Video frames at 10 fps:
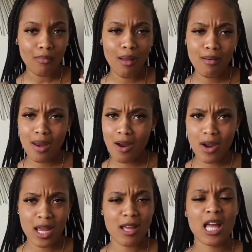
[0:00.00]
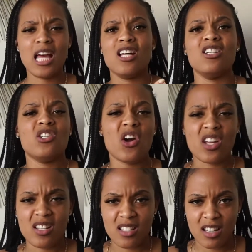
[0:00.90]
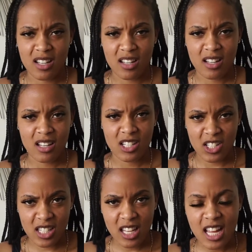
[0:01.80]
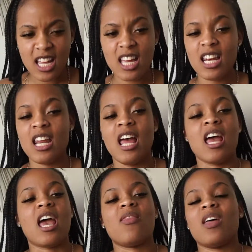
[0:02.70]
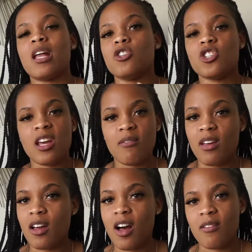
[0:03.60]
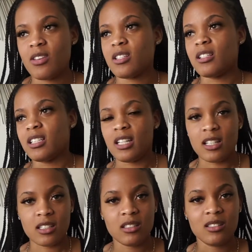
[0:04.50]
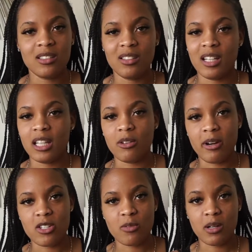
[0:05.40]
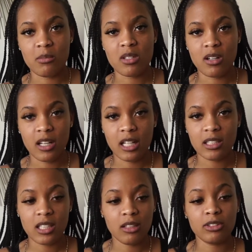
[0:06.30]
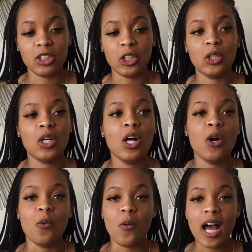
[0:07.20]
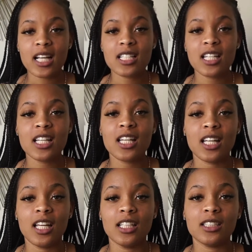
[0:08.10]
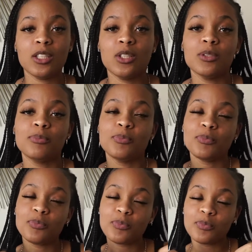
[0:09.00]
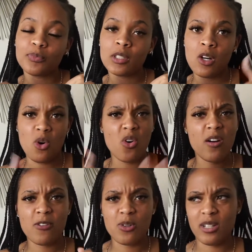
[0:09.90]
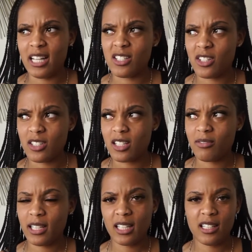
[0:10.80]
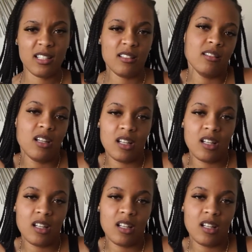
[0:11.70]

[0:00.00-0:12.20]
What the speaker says: nearing darkens the skin, and then shaving, obviously, you get the razor bumps and all that stuff. So waxing it is. Or if you do laser and stuff like that, then you get